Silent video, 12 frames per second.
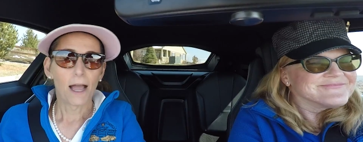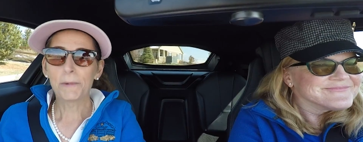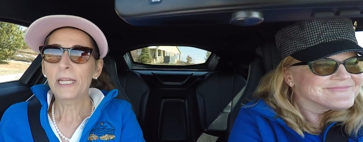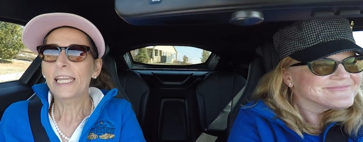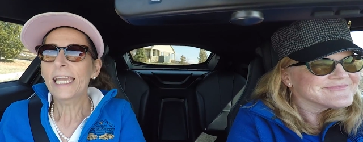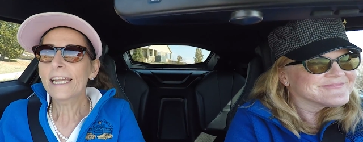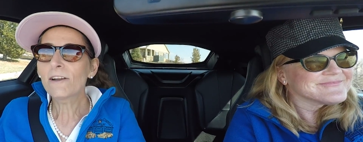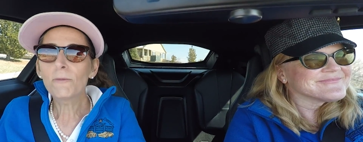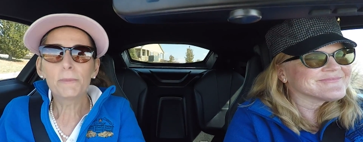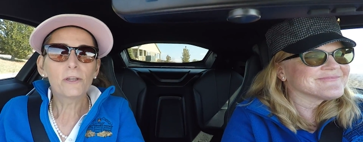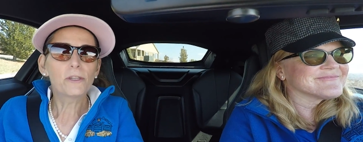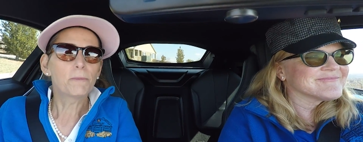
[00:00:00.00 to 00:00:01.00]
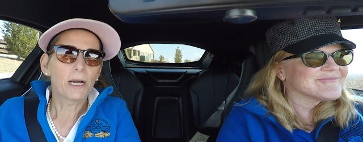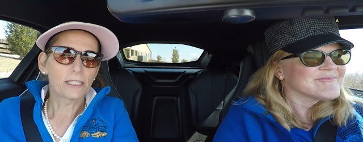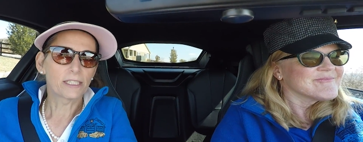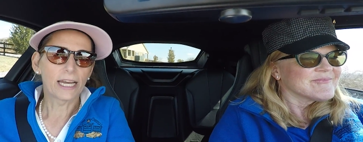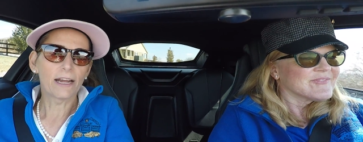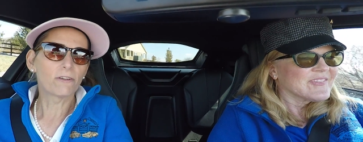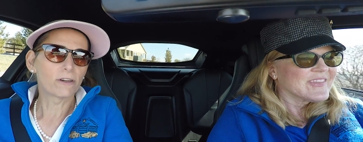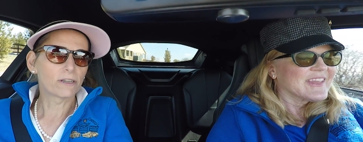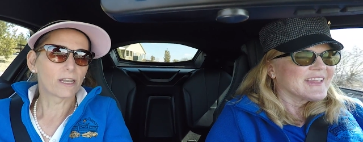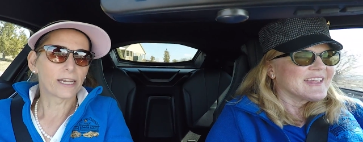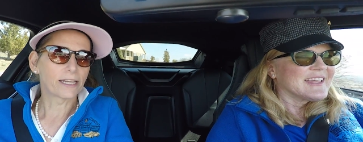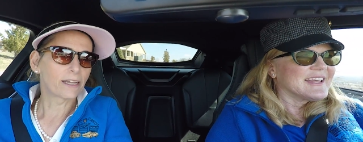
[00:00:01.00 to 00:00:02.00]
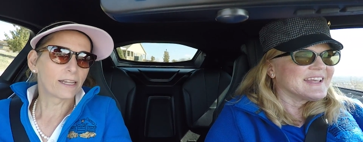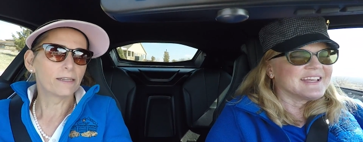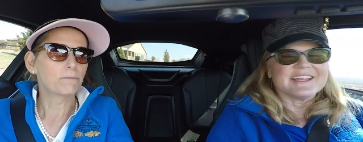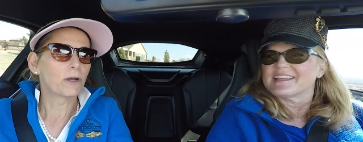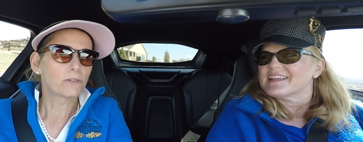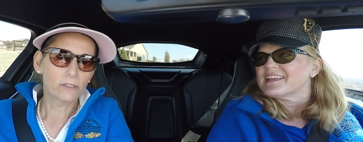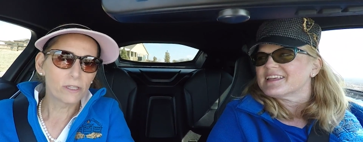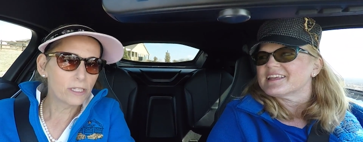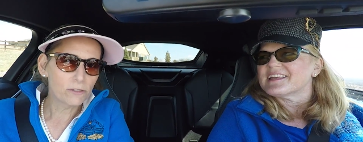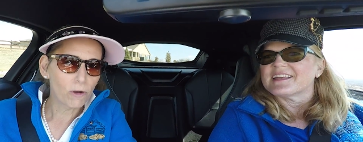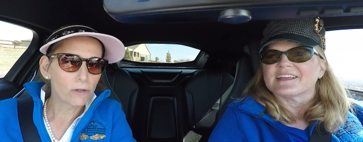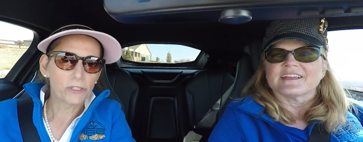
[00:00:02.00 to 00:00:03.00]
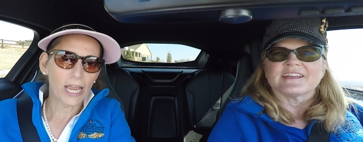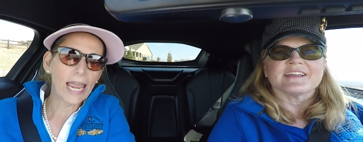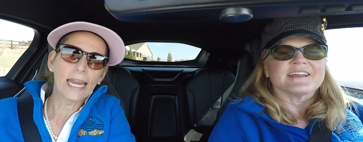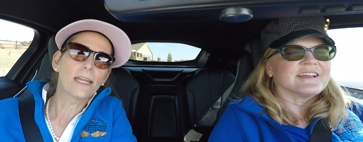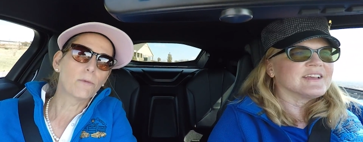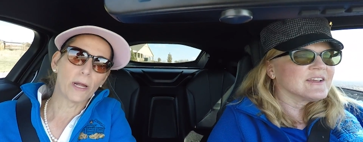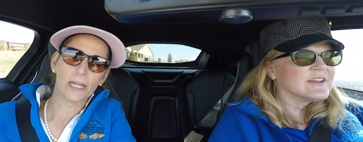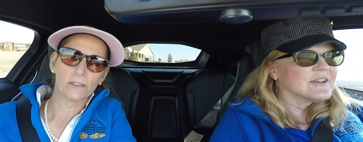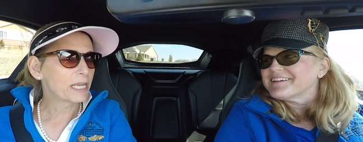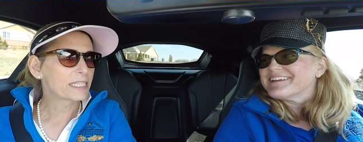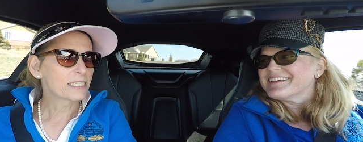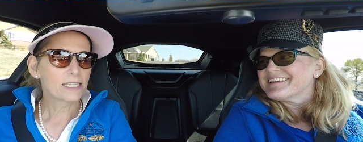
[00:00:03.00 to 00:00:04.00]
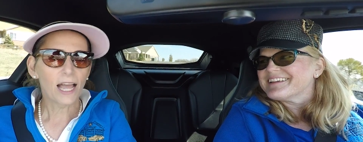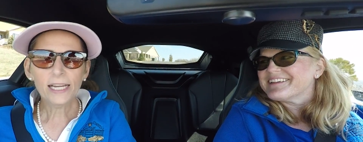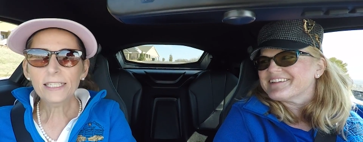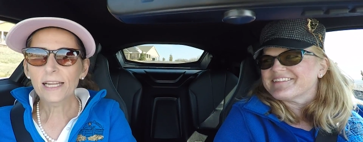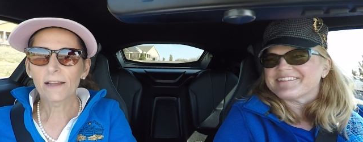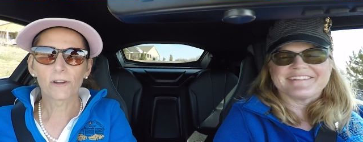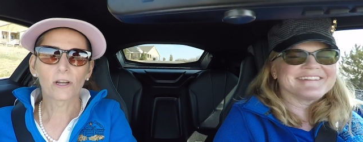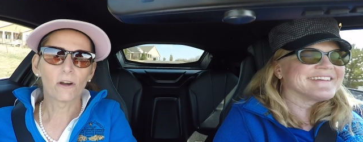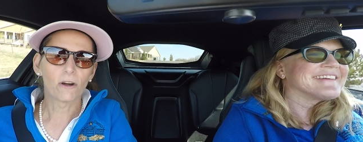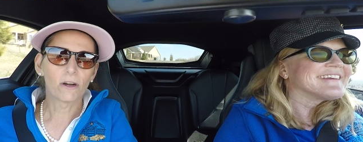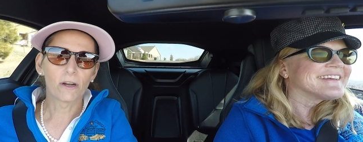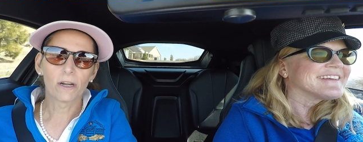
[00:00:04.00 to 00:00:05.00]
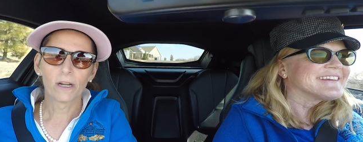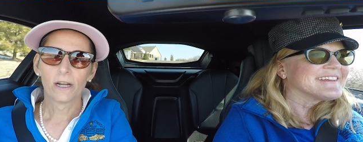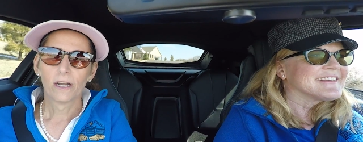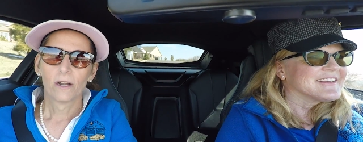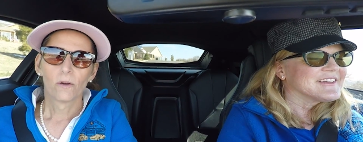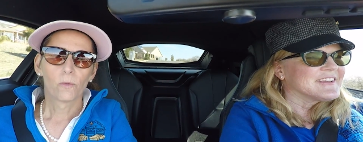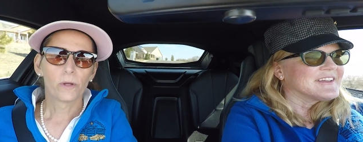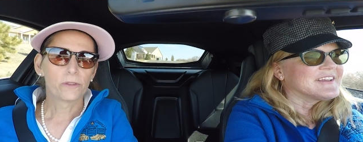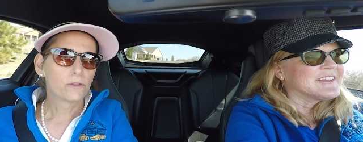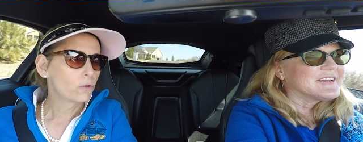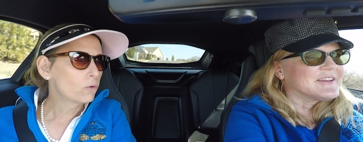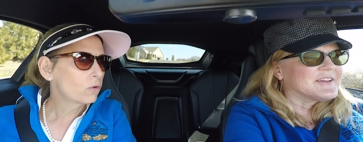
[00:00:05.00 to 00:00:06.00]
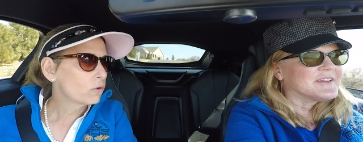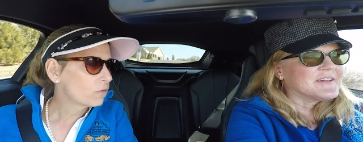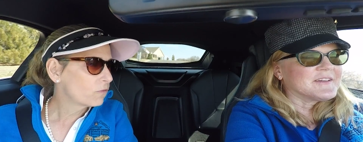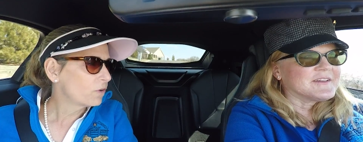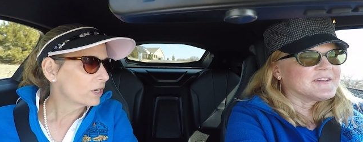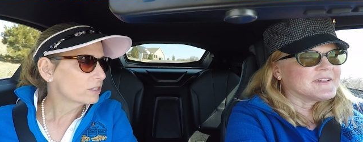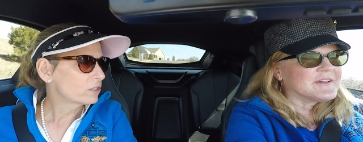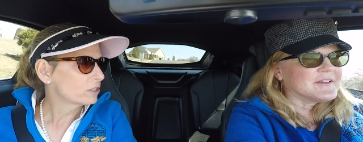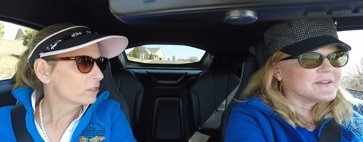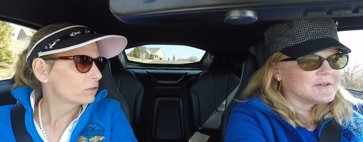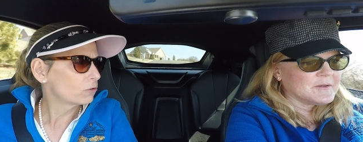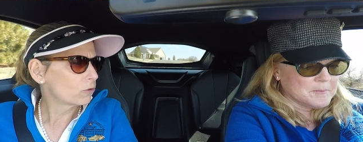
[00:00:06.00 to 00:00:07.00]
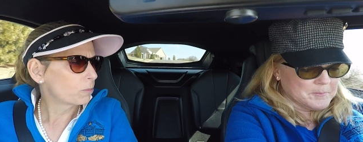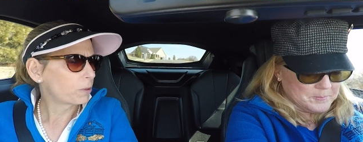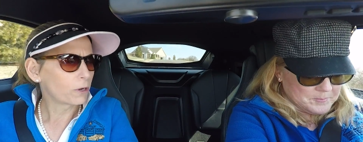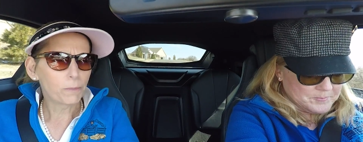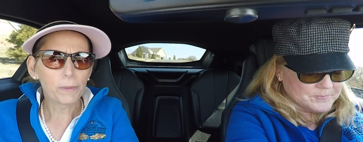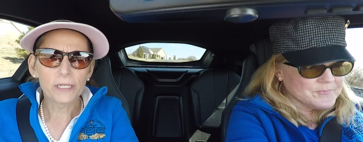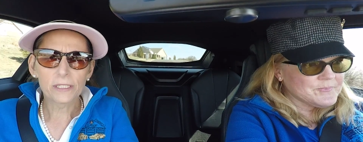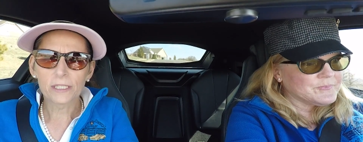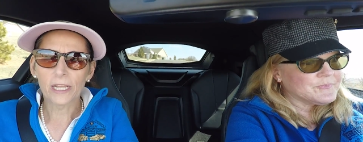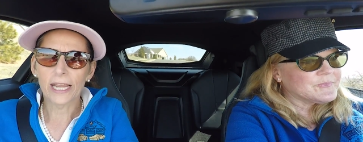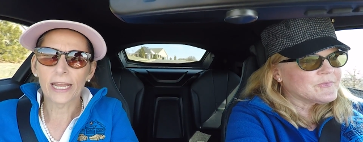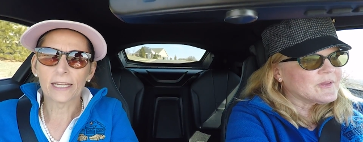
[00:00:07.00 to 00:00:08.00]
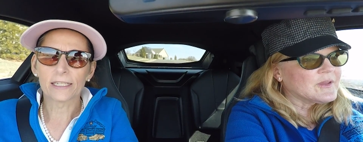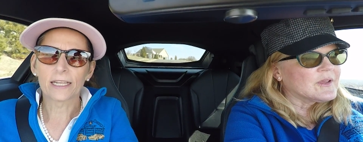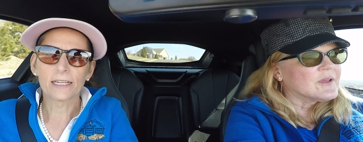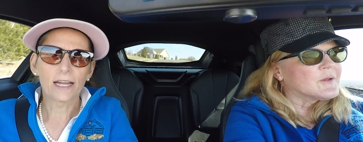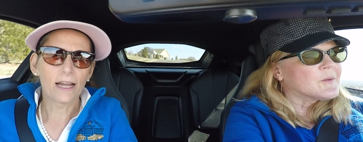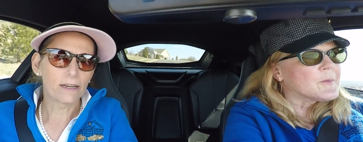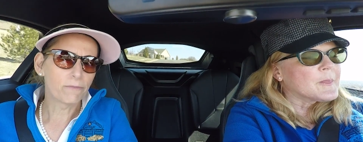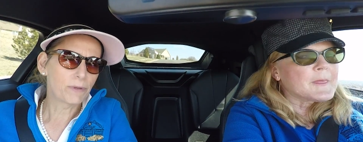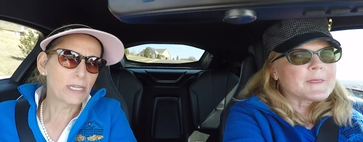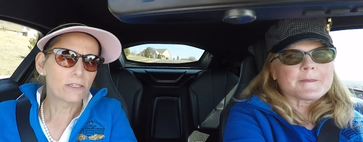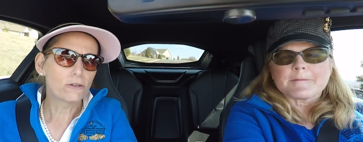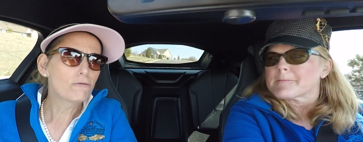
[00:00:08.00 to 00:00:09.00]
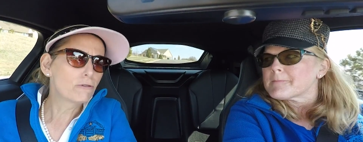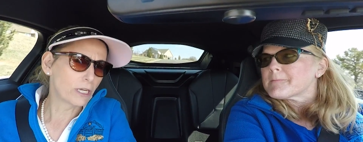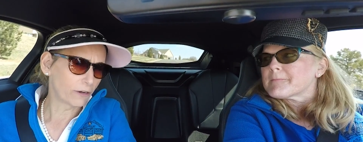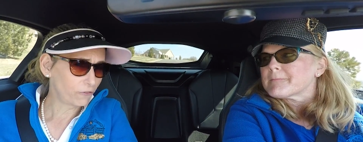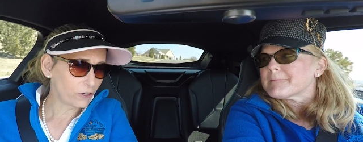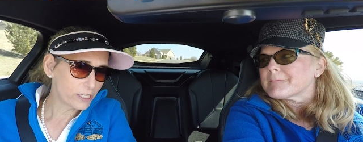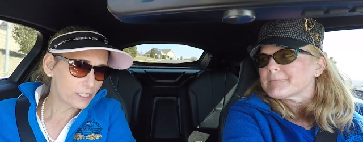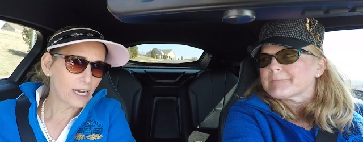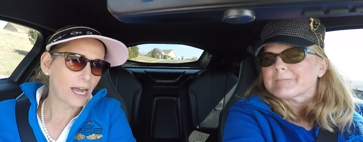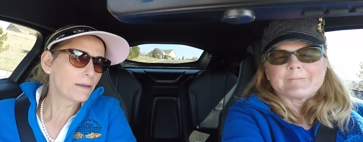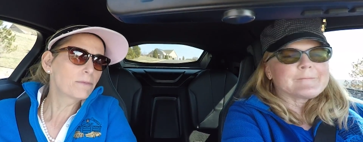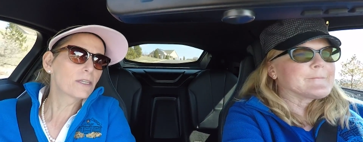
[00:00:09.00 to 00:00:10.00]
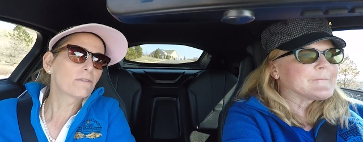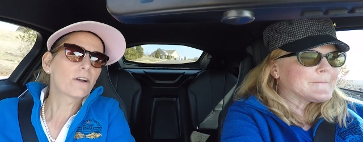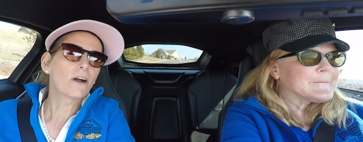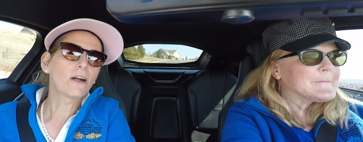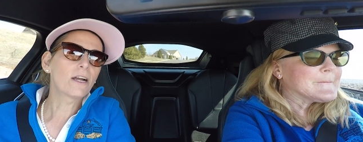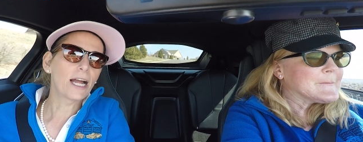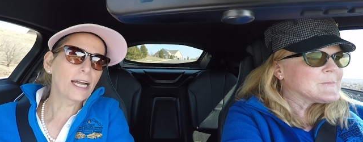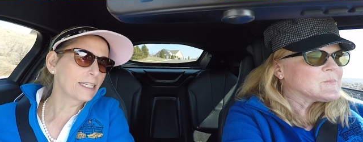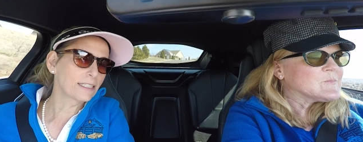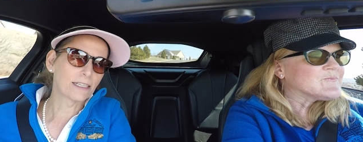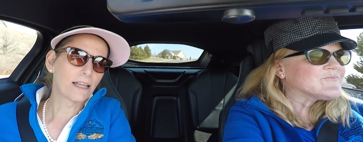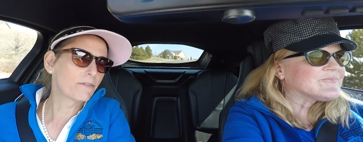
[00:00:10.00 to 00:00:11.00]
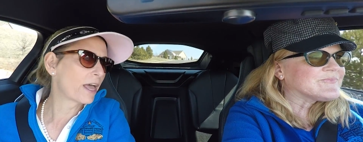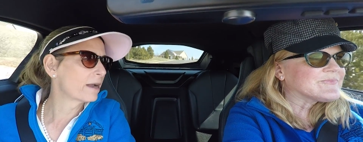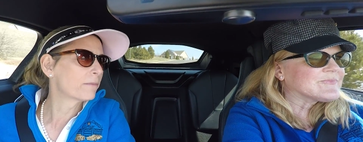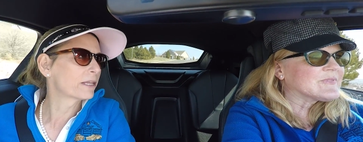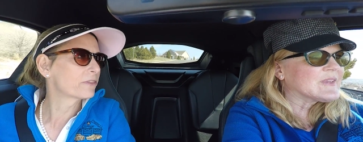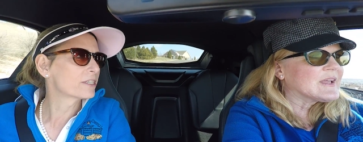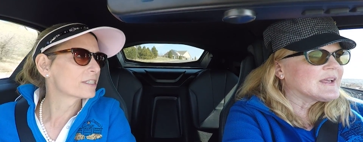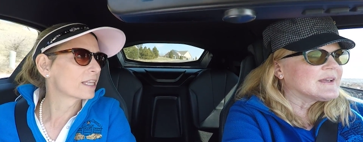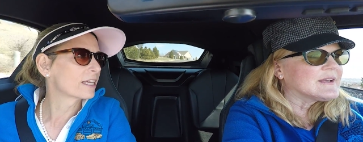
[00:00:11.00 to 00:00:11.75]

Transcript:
Speaker 1: I mean, you can't go a million miles an hour like in most of these roads anyways. It's nice to have a car with dual function, dual purpose, and can kind of be two different types of car. I just love that about this